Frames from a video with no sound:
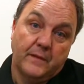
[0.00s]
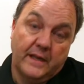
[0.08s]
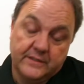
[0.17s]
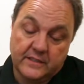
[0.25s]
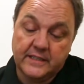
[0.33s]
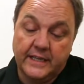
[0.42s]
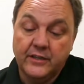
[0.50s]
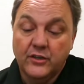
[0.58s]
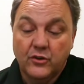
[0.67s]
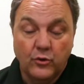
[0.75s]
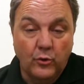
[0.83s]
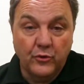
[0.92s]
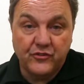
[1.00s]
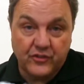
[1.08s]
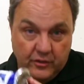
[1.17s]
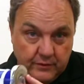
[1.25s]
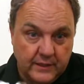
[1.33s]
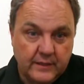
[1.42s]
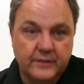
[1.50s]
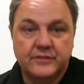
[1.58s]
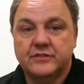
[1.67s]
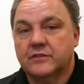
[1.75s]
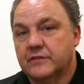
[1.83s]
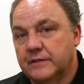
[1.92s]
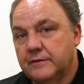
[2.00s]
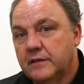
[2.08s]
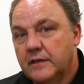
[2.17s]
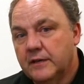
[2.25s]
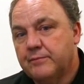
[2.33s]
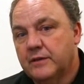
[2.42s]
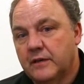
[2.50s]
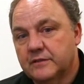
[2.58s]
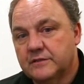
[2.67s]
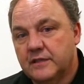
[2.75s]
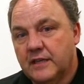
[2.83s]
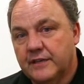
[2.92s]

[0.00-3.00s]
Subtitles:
As I say, also ensuring it prolongs the